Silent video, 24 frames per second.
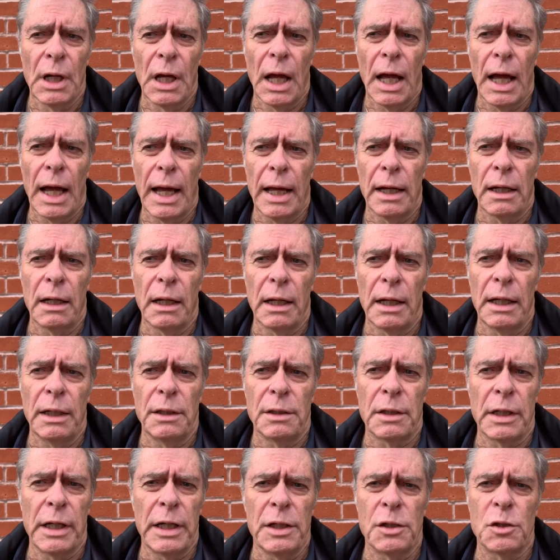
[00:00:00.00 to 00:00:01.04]
And
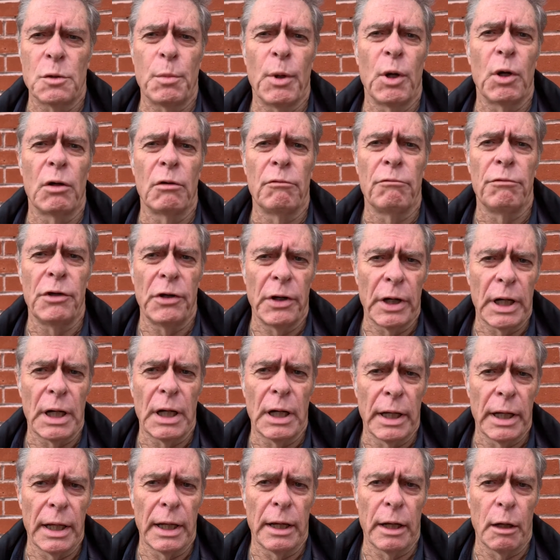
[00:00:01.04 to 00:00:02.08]
he's spoken very
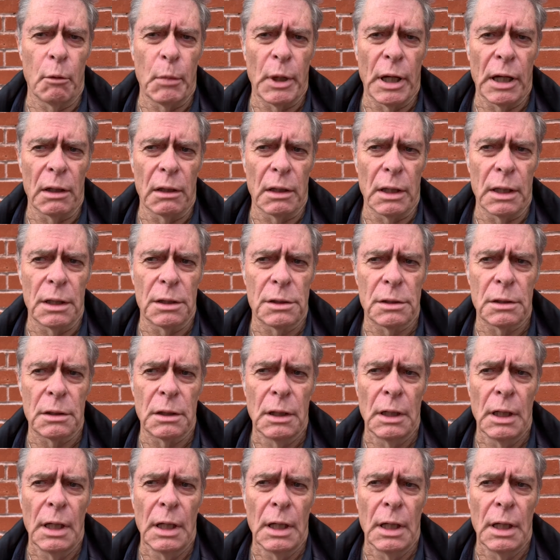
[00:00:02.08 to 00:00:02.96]
clearly about this.